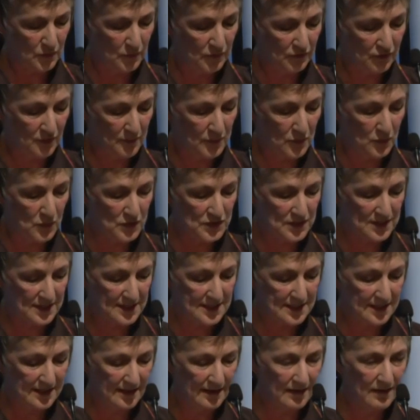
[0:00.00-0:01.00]
was reported
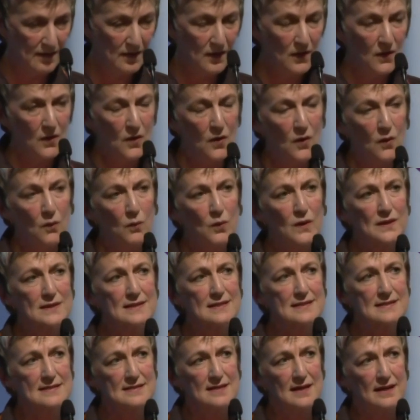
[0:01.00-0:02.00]
today,
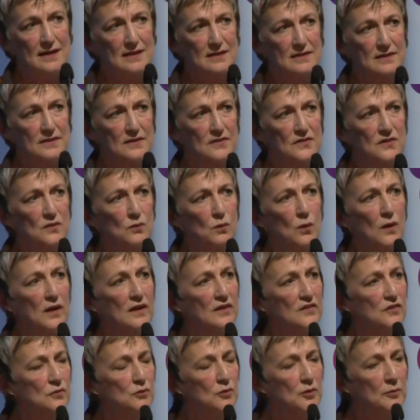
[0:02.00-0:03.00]
once said that the
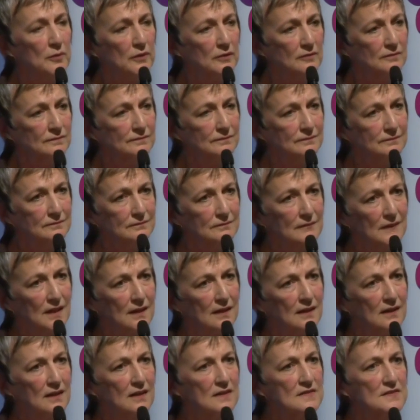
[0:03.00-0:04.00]
wise woman
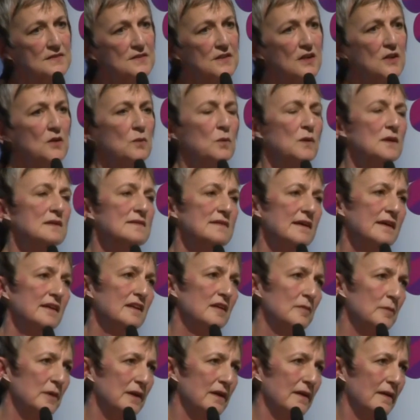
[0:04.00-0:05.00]
is no one's
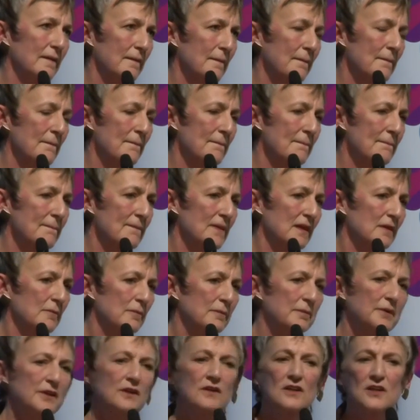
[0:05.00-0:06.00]
enemy,
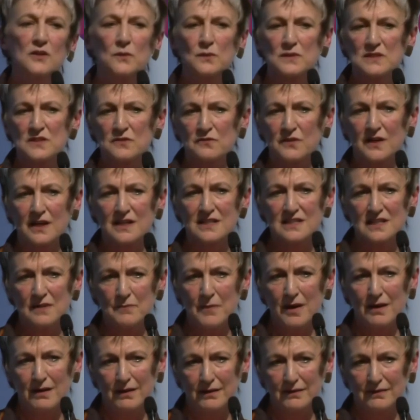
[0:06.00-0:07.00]
but no one's
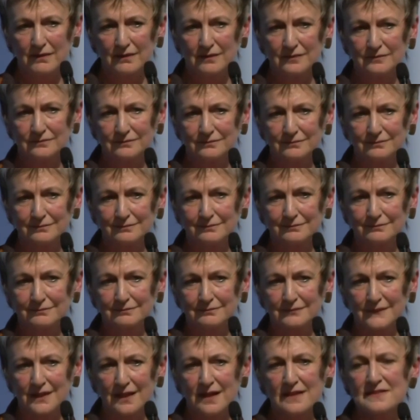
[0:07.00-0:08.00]
victim either.
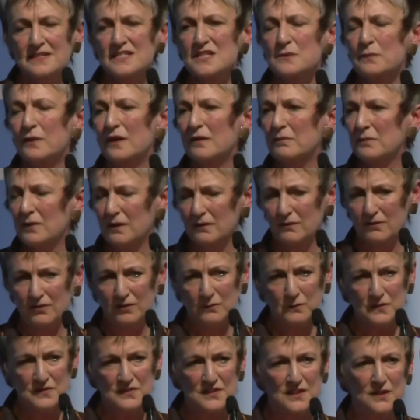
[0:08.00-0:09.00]
I suspect
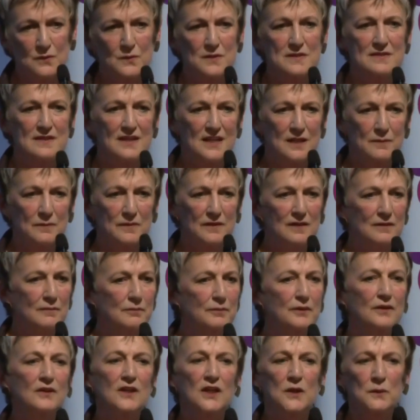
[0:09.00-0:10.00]
Margaret was no one's enemy,
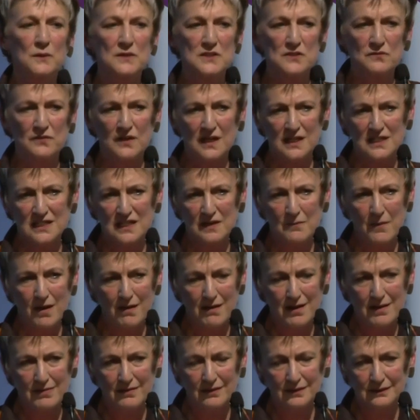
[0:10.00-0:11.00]
but no one's victim
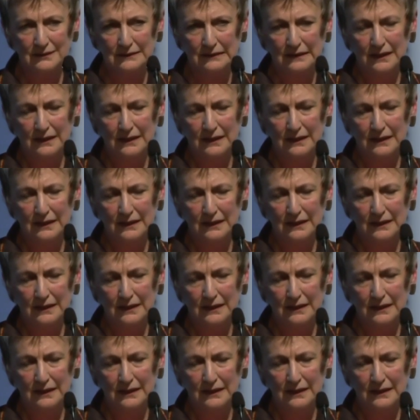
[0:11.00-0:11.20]
either.